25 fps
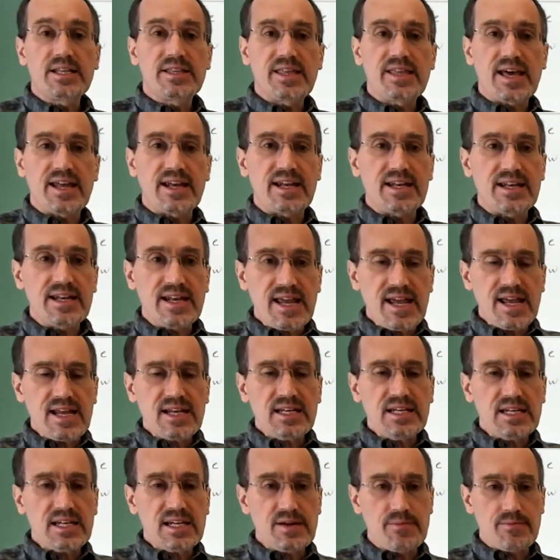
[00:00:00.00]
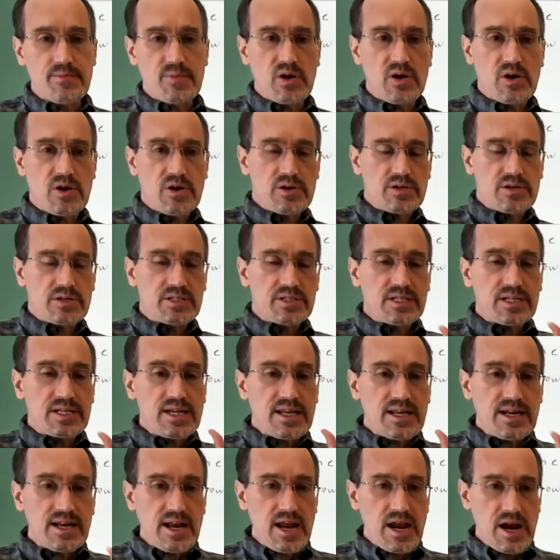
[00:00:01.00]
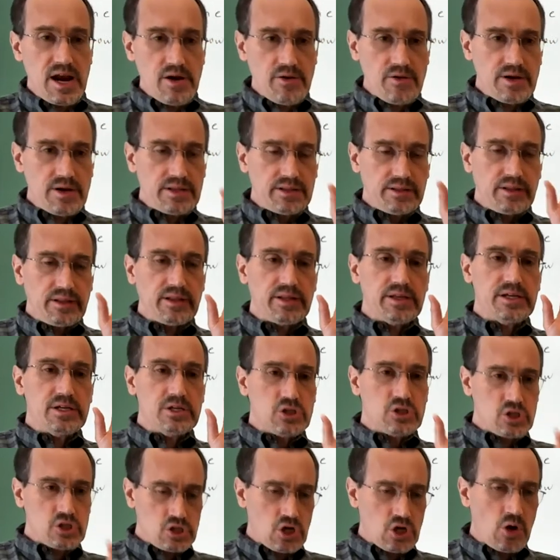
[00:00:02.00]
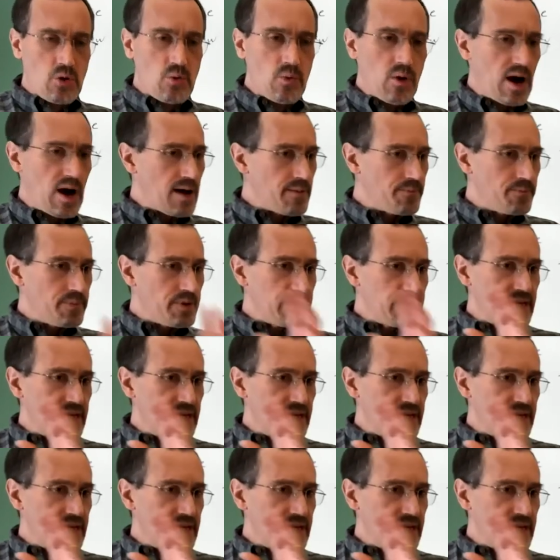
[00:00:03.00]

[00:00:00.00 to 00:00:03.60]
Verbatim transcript: that enantiomers inherently show up